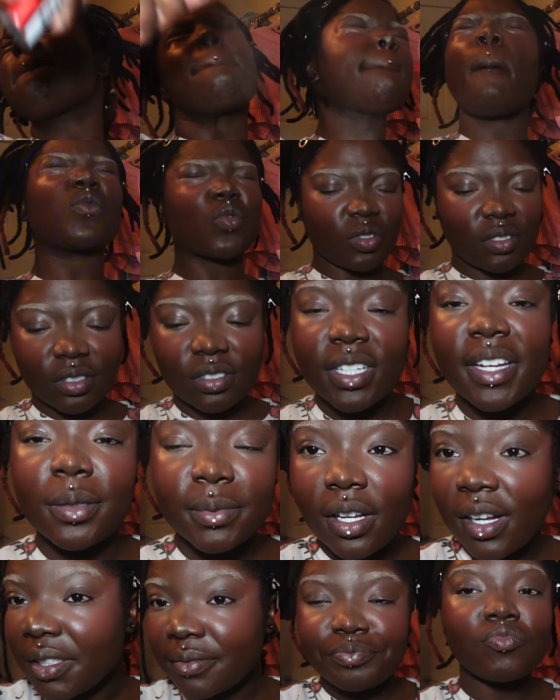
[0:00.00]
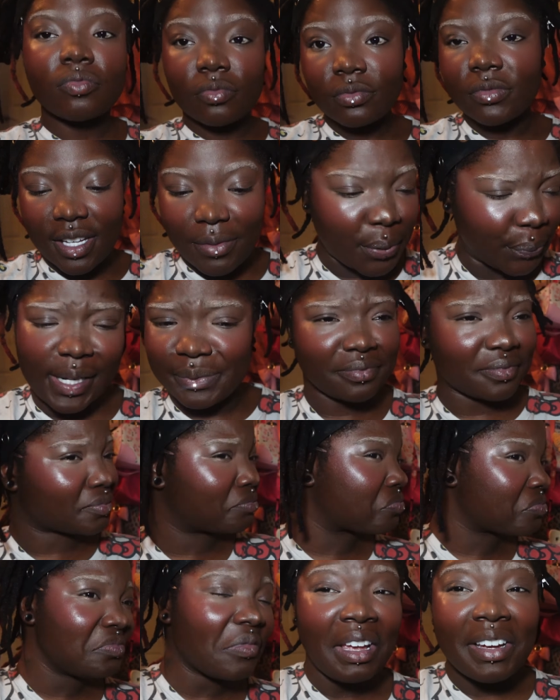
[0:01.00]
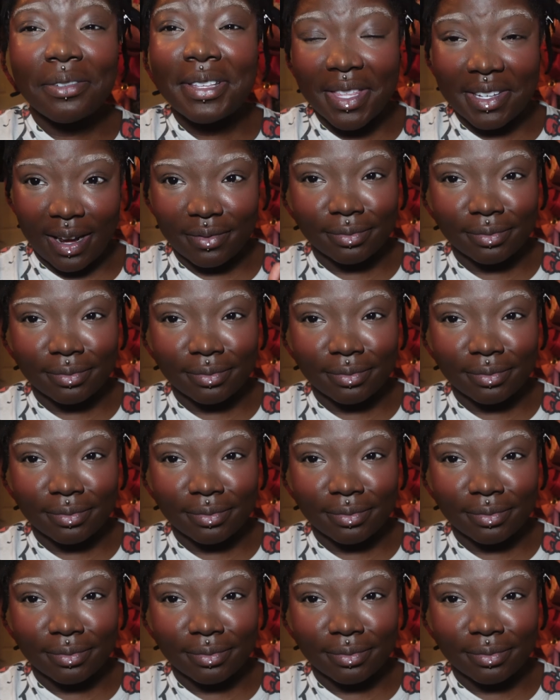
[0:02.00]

I wasn't buying the travel one size spray for